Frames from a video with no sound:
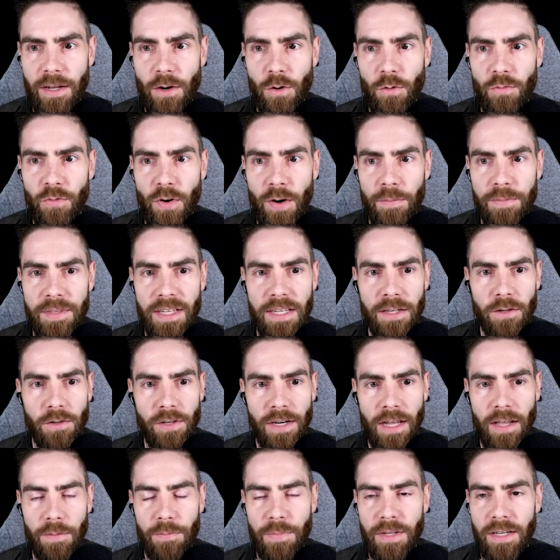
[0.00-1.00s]
from the
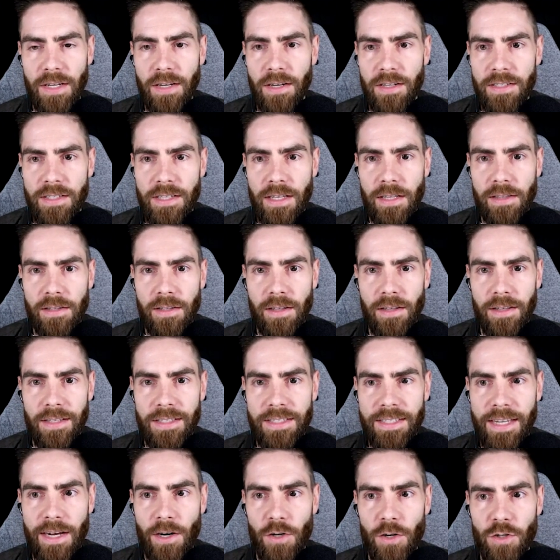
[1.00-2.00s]
internet because it
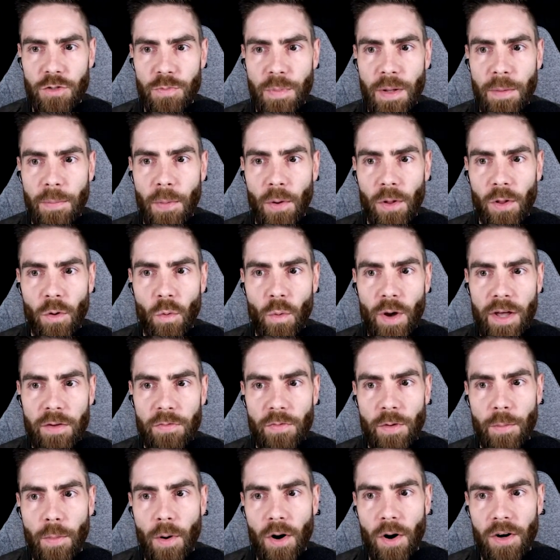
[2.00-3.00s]
it scares people away
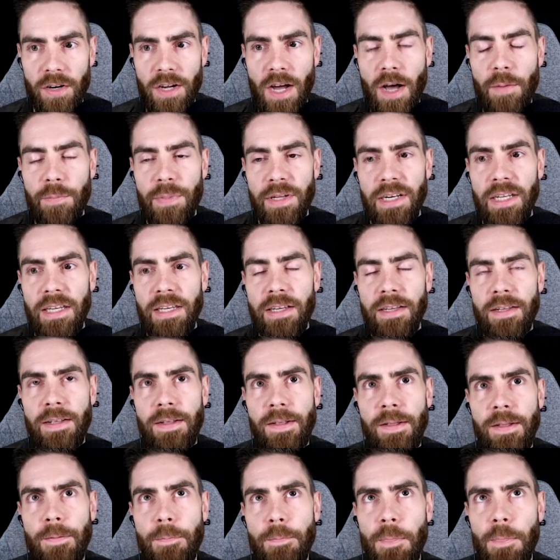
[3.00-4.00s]
from our company
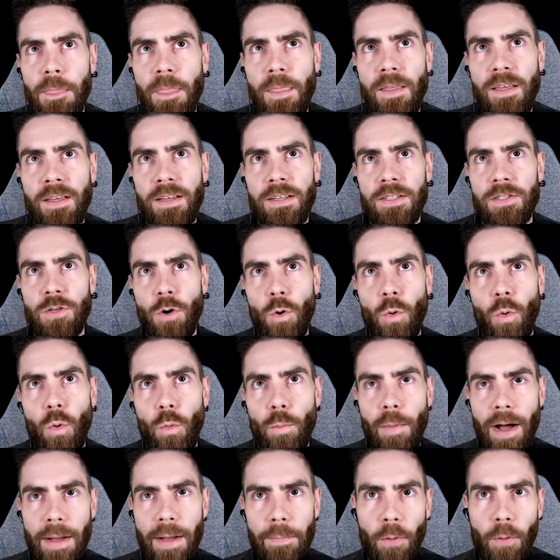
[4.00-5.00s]
so
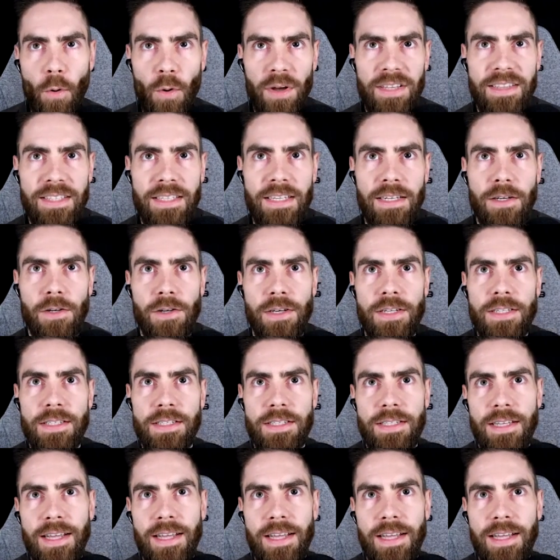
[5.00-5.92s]
my point here is